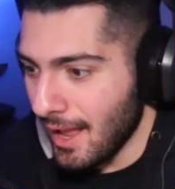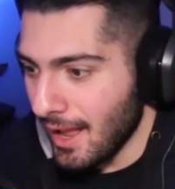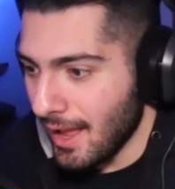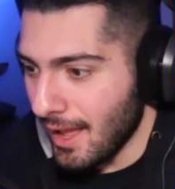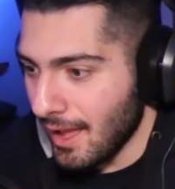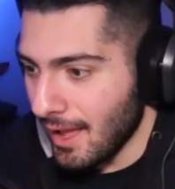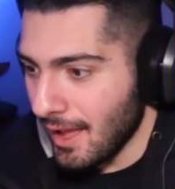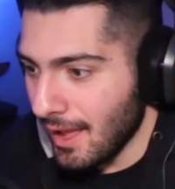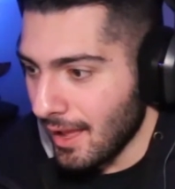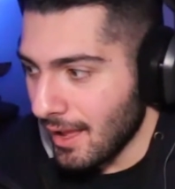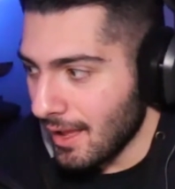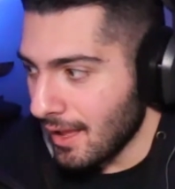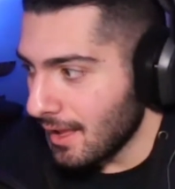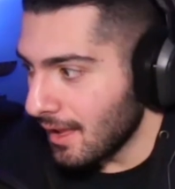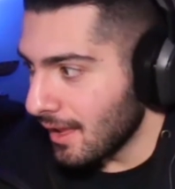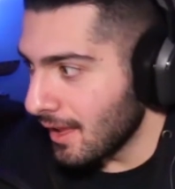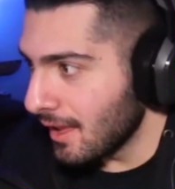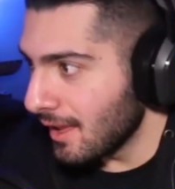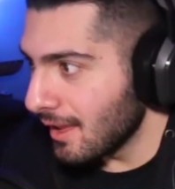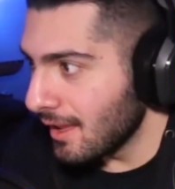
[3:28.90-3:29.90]

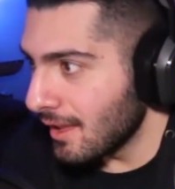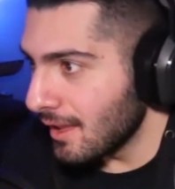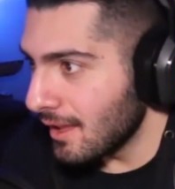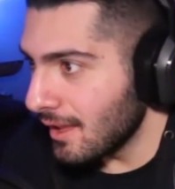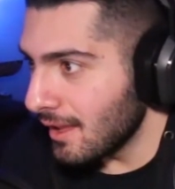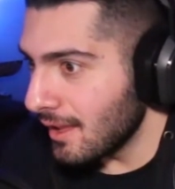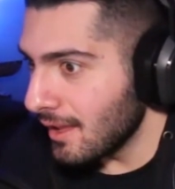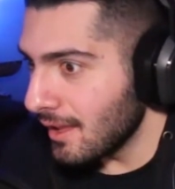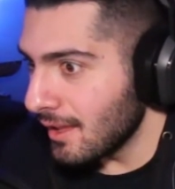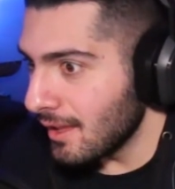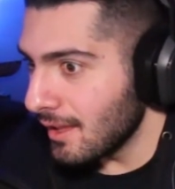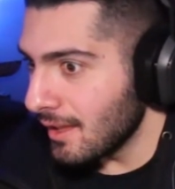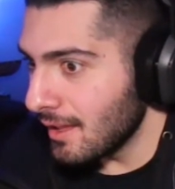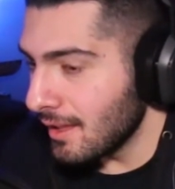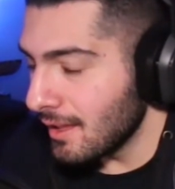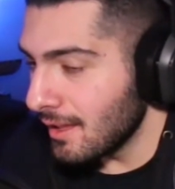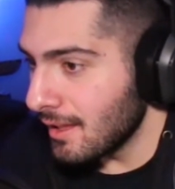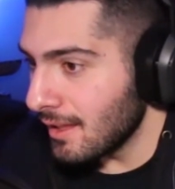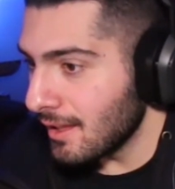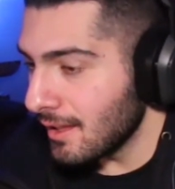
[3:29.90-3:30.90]

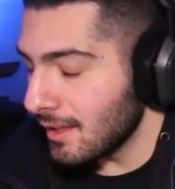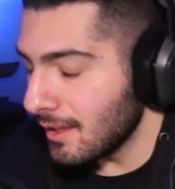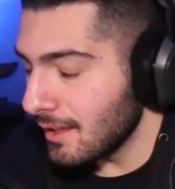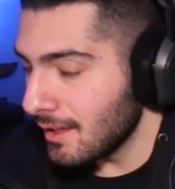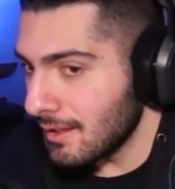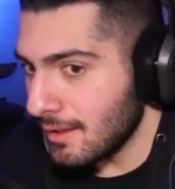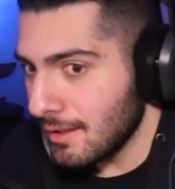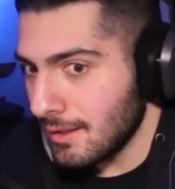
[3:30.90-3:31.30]
Nobody speaks.